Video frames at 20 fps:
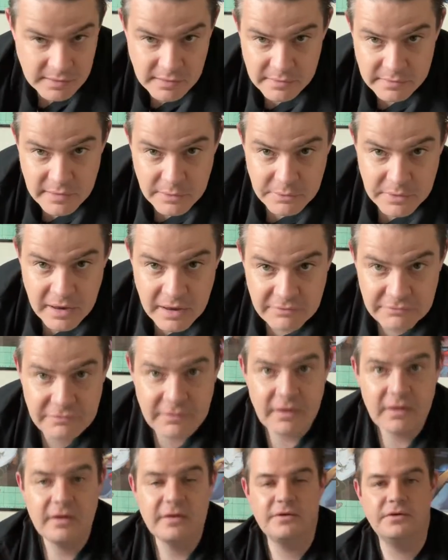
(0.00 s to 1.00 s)
Then we have
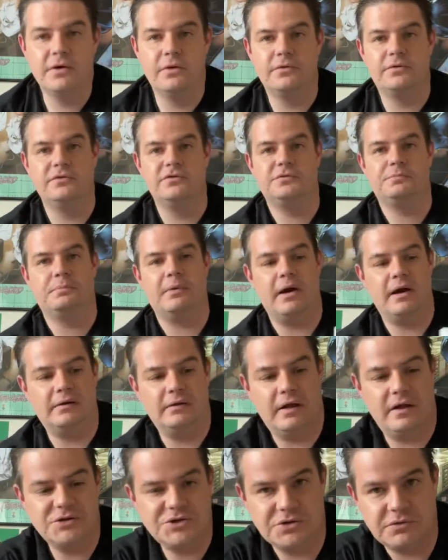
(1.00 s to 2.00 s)
Goku's
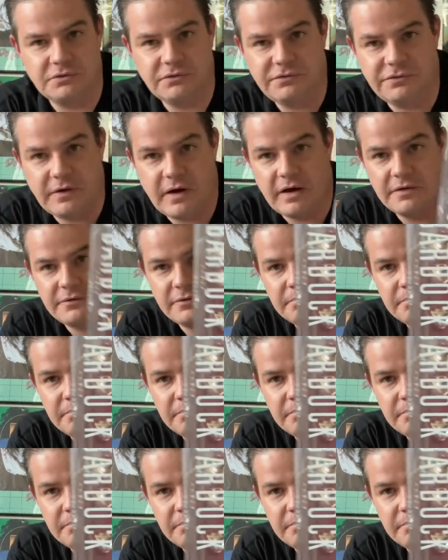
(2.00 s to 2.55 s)
biological father,